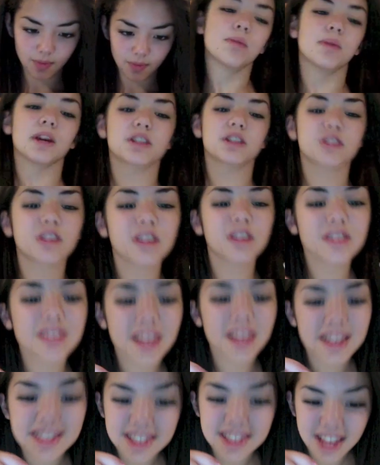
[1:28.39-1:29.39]
Make sure it's
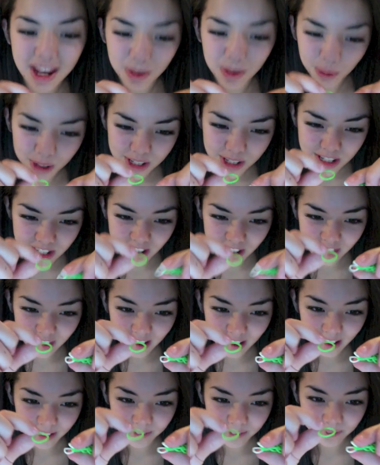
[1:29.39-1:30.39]
like sandwiched in
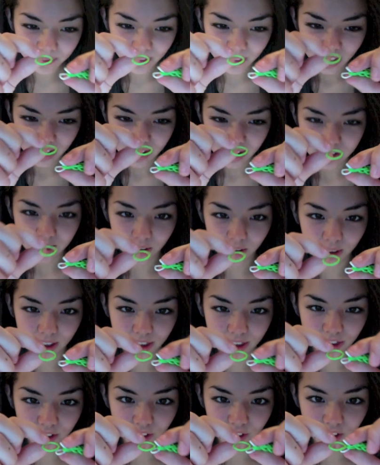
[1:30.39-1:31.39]
there, so
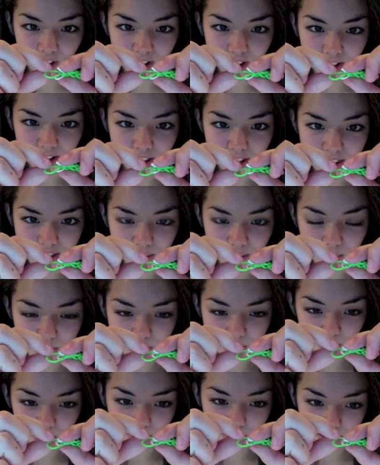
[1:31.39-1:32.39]
like the green is in
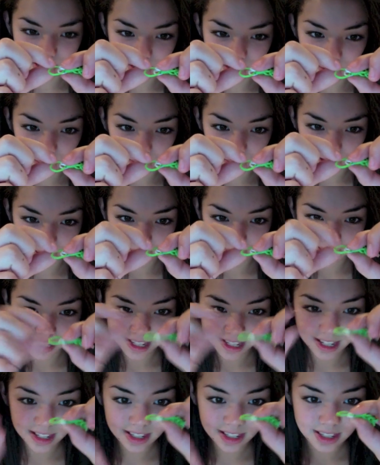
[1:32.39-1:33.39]
between the 2 white
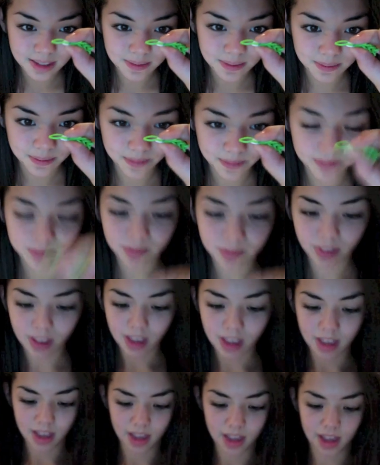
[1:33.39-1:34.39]
pieces.
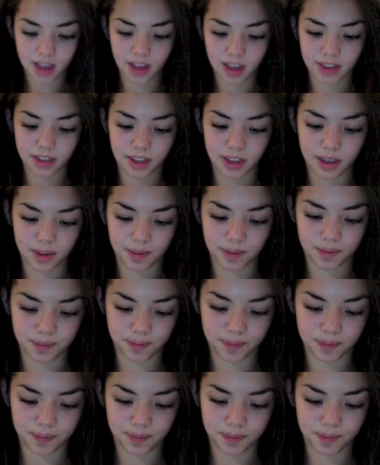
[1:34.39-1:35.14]
And then